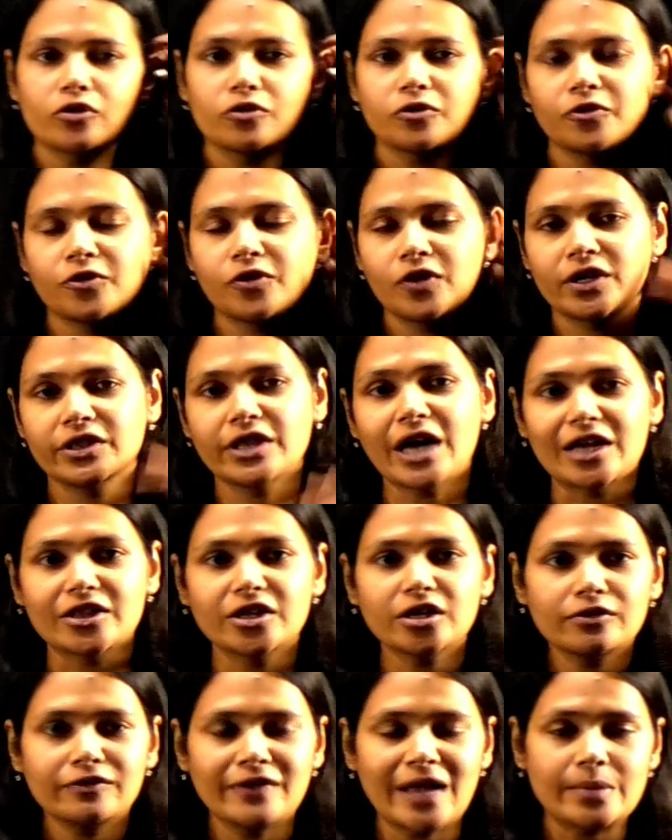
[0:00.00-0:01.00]
of the
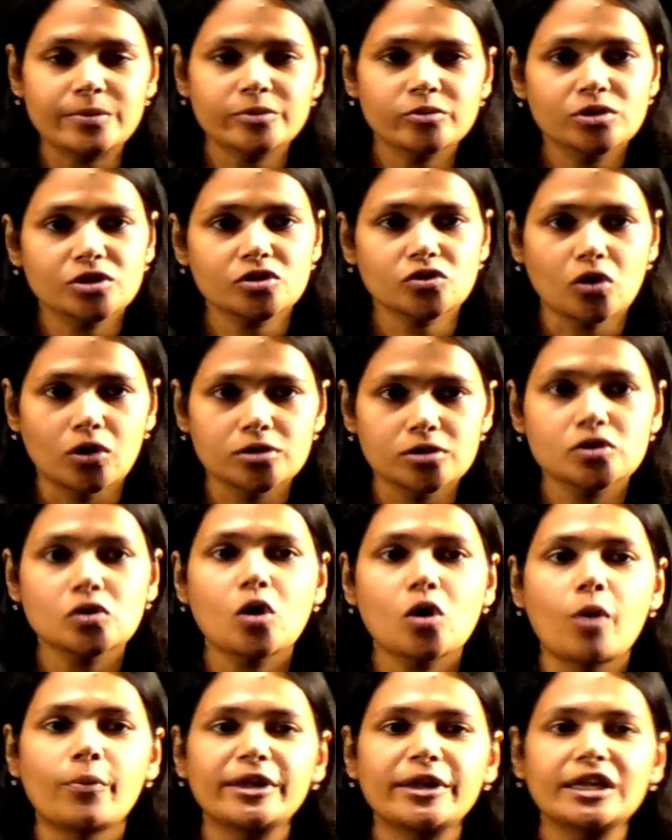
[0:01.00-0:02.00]
other flaps which is
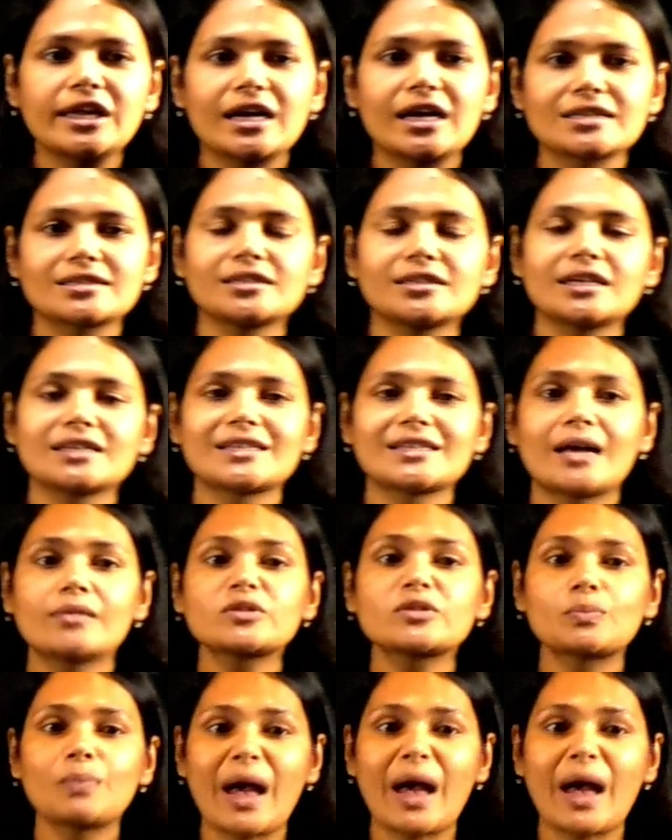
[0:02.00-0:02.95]
also commonly asked in exams,